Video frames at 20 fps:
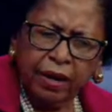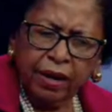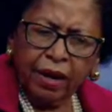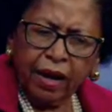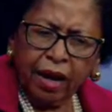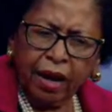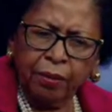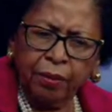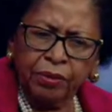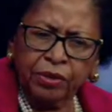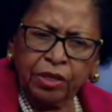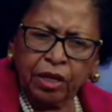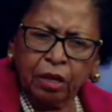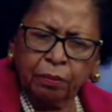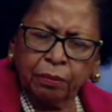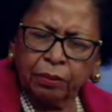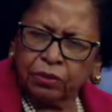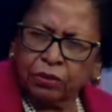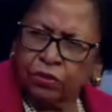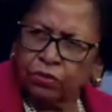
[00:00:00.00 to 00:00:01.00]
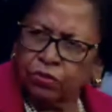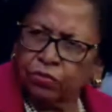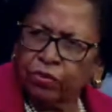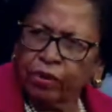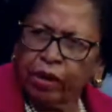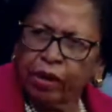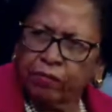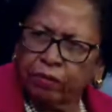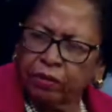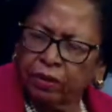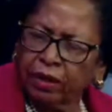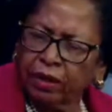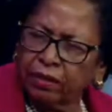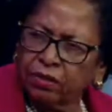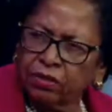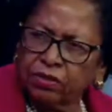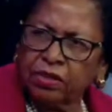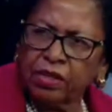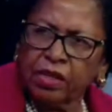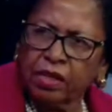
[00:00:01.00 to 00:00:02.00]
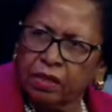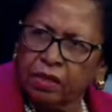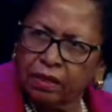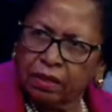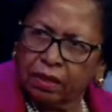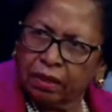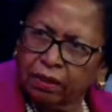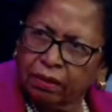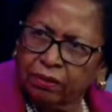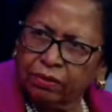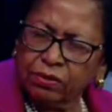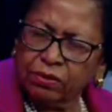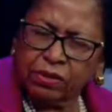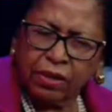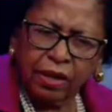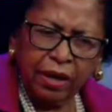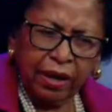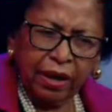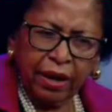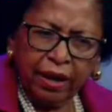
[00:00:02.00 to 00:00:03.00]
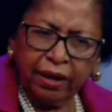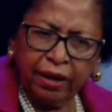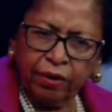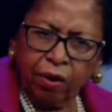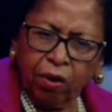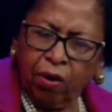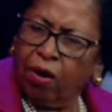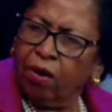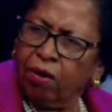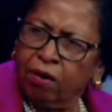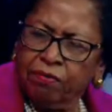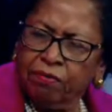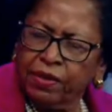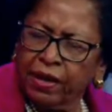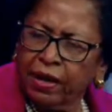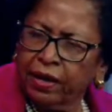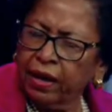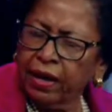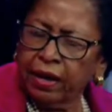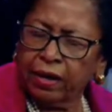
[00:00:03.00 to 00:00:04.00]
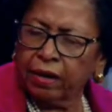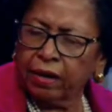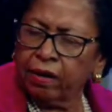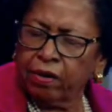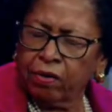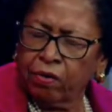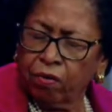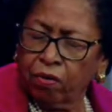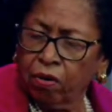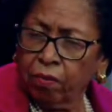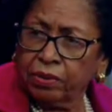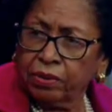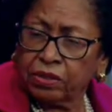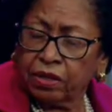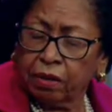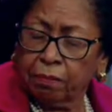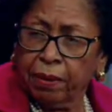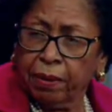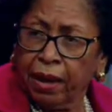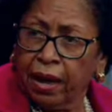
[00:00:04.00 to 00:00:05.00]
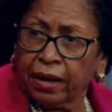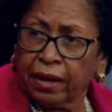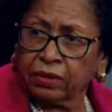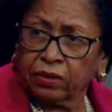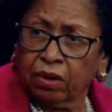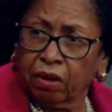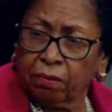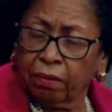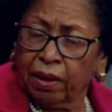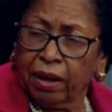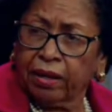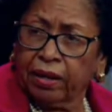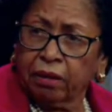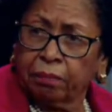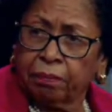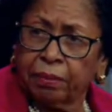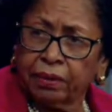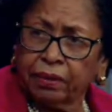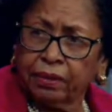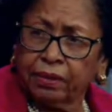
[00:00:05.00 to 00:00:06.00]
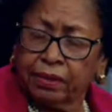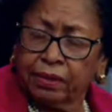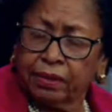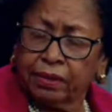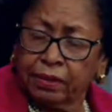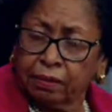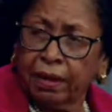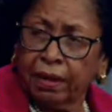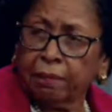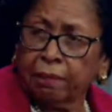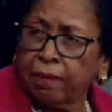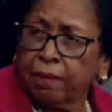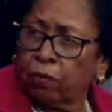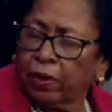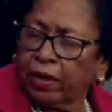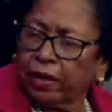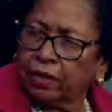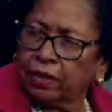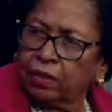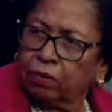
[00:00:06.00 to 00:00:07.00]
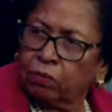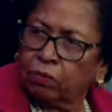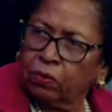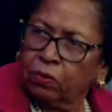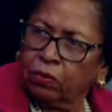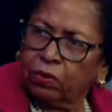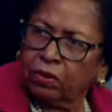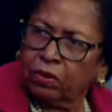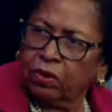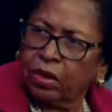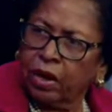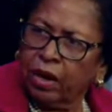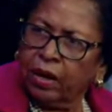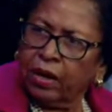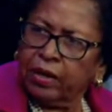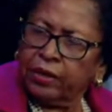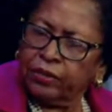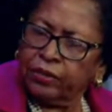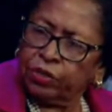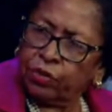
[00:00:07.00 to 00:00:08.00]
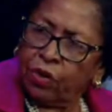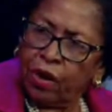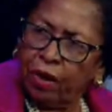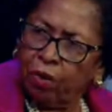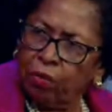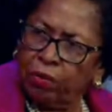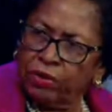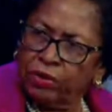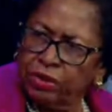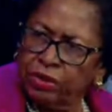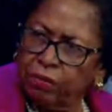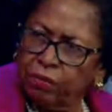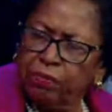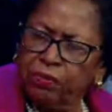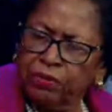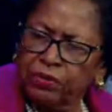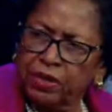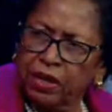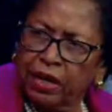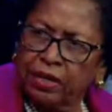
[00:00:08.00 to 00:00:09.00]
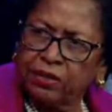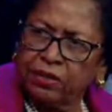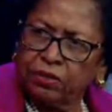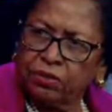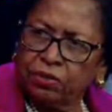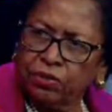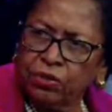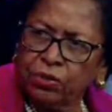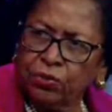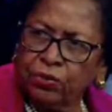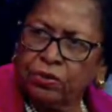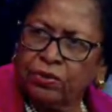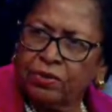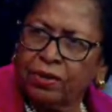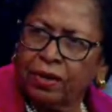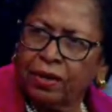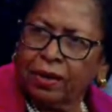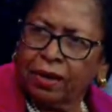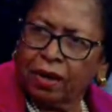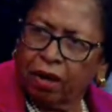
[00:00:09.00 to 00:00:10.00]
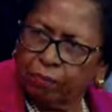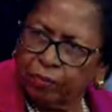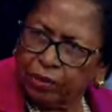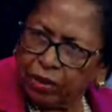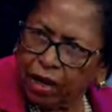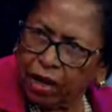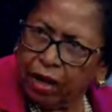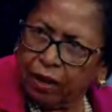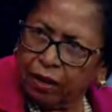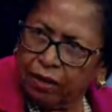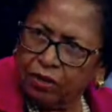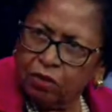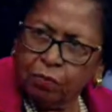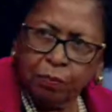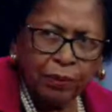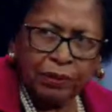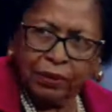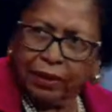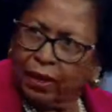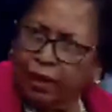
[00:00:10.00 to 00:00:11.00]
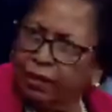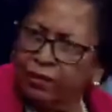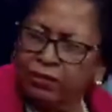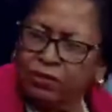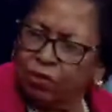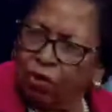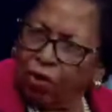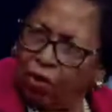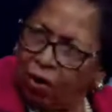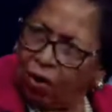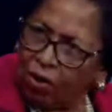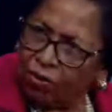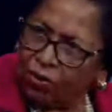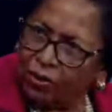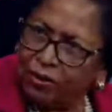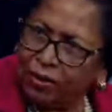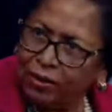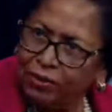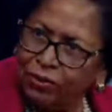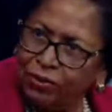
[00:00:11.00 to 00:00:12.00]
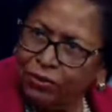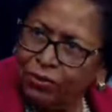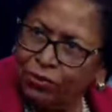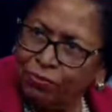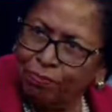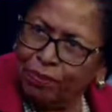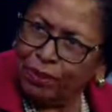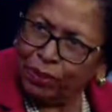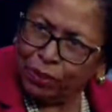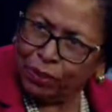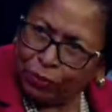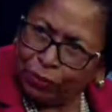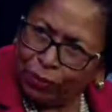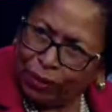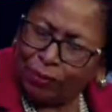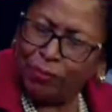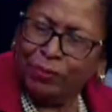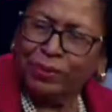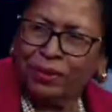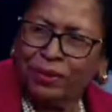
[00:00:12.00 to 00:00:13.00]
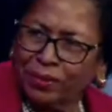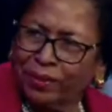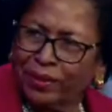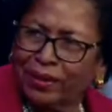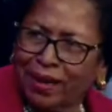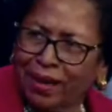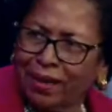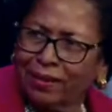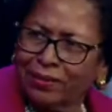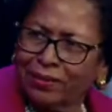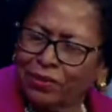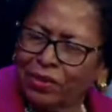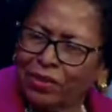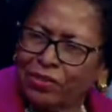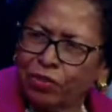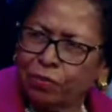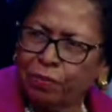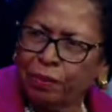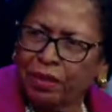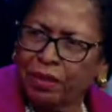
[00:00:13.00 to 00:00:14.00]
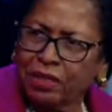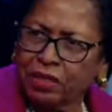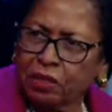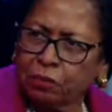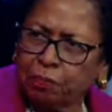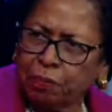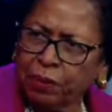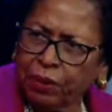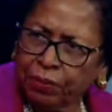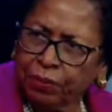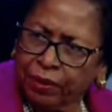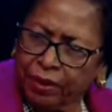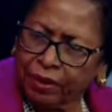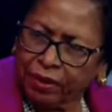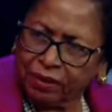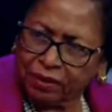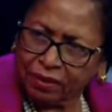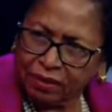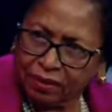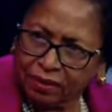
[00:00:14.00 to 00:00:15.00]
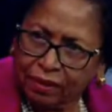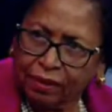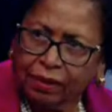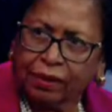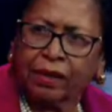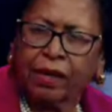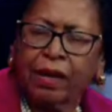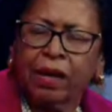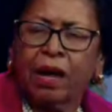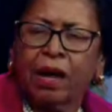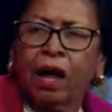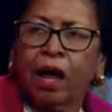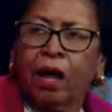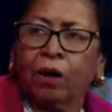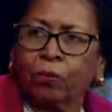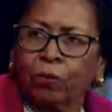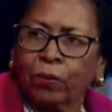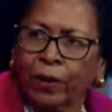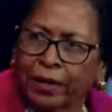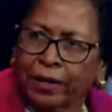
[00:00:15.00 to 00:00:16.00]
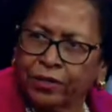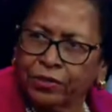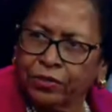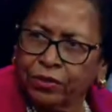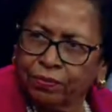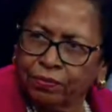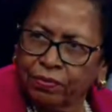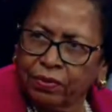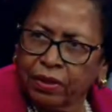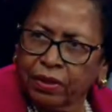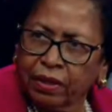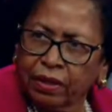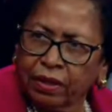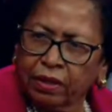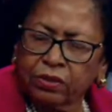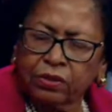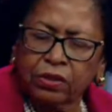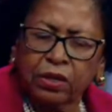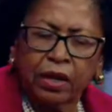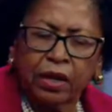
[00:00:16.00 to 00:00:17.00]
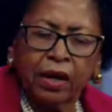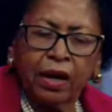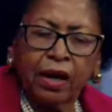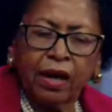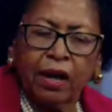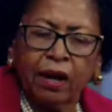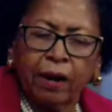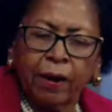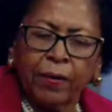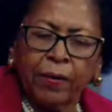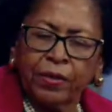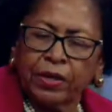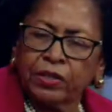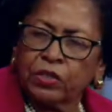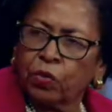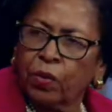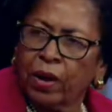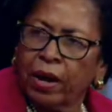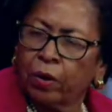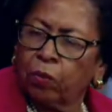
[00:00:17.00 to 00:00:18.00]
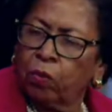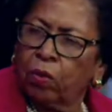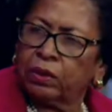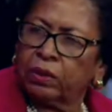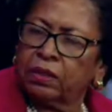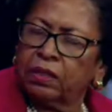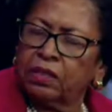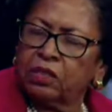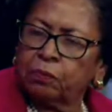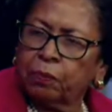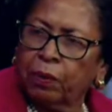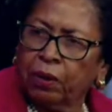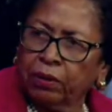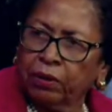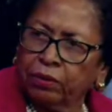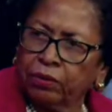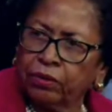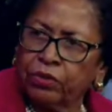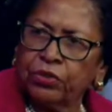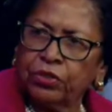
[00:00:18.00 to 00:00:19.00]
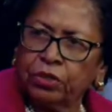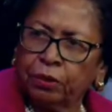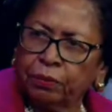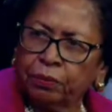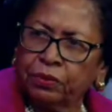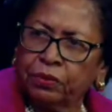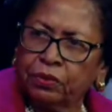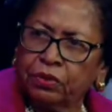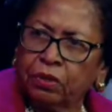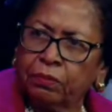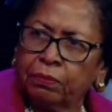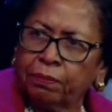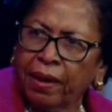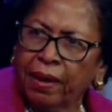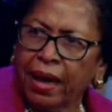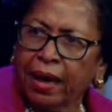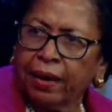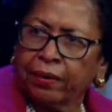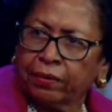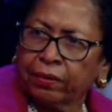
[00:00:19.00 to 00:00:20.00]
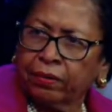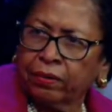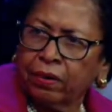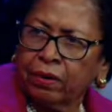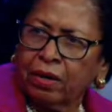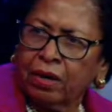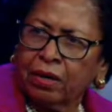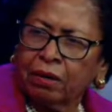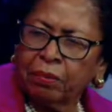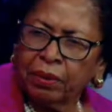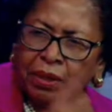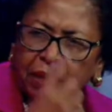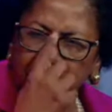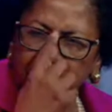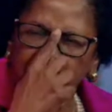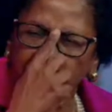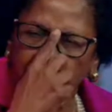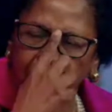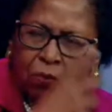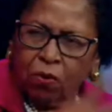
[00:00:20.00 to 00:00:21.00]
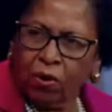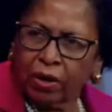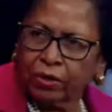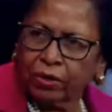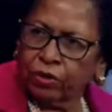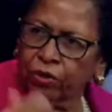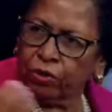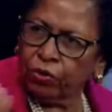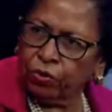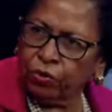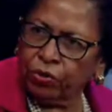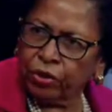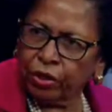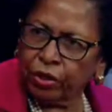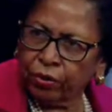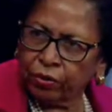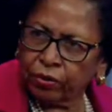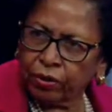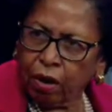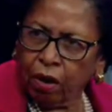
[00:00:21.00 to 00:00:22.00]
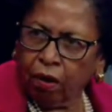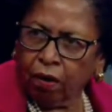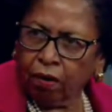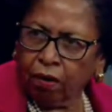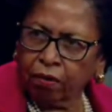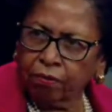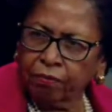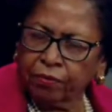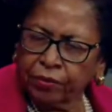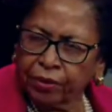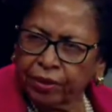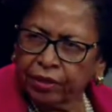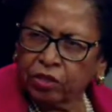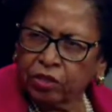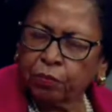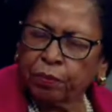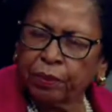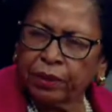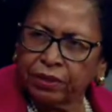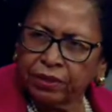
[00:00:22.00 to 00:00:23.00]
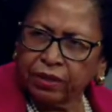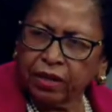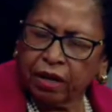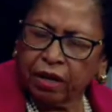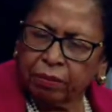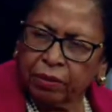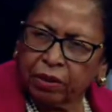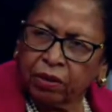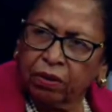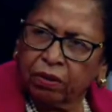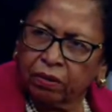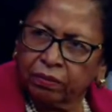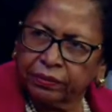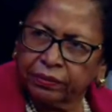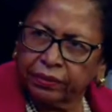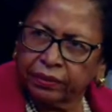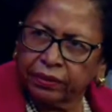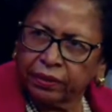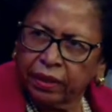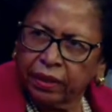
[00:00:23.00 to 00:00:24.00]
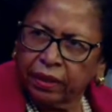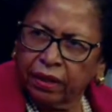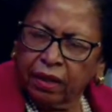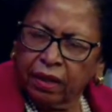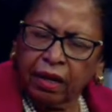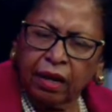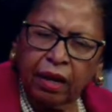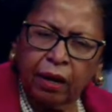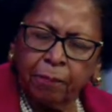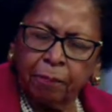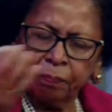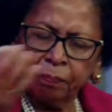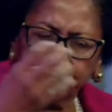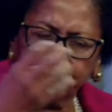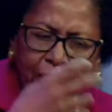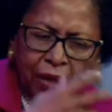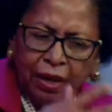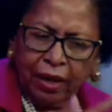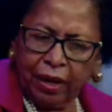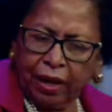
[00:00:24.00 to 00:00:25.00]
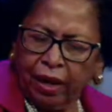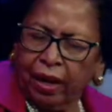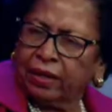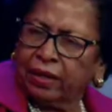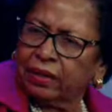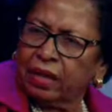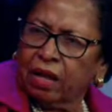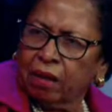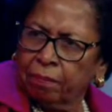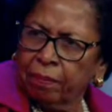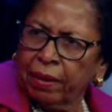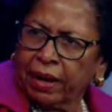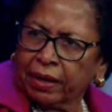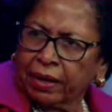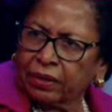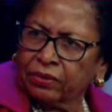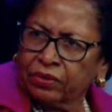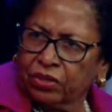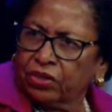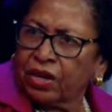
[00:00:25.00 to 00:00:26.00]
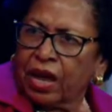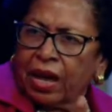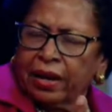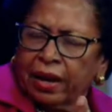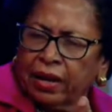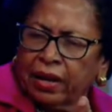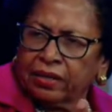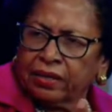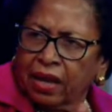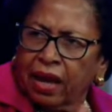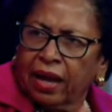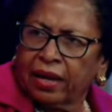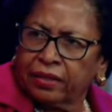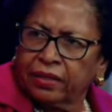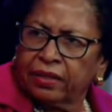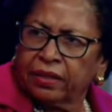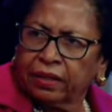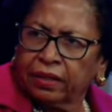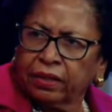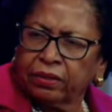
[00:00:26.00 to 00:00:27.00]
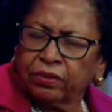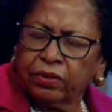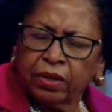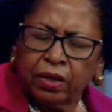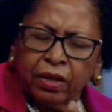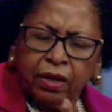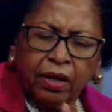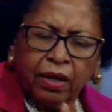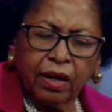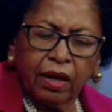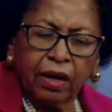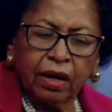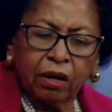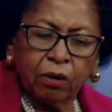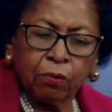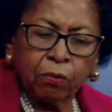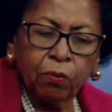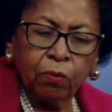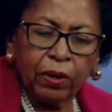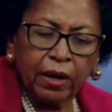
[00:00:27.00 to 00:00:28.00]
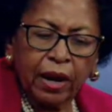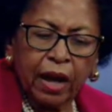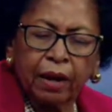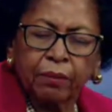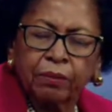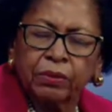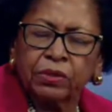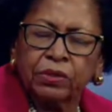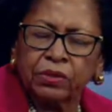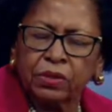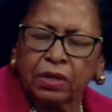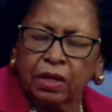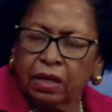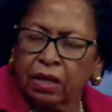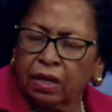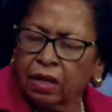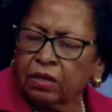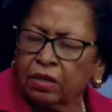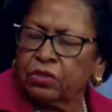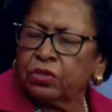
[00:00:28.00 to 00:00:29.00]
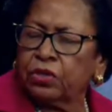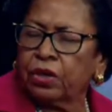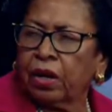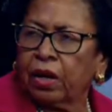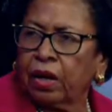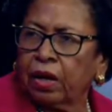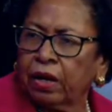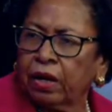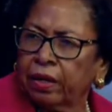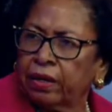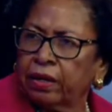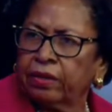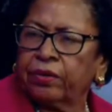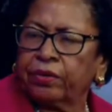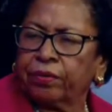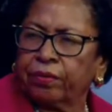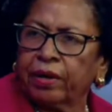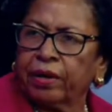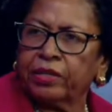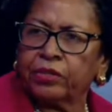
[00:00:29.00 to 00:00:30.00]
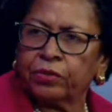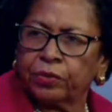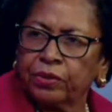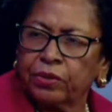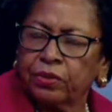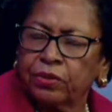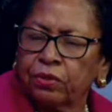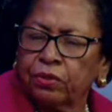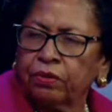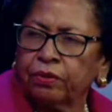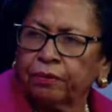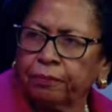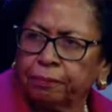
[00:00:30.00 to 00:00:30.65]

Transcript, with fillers: I was able to travel and see things and all of that had an enormous impact on my ability to make my way in the world. Right. So I always emphasize that students come to college, but that isn't all that they should be doing when they're in college. They right. should be experiencing a range of things, uh, and that's why I want these partnerships to matter because I want you to go to Harvard and spend time at Harvard. Um, and come back just I, as I did mm-hmm. uh, when I was uh, a, uh, an undergraduate student.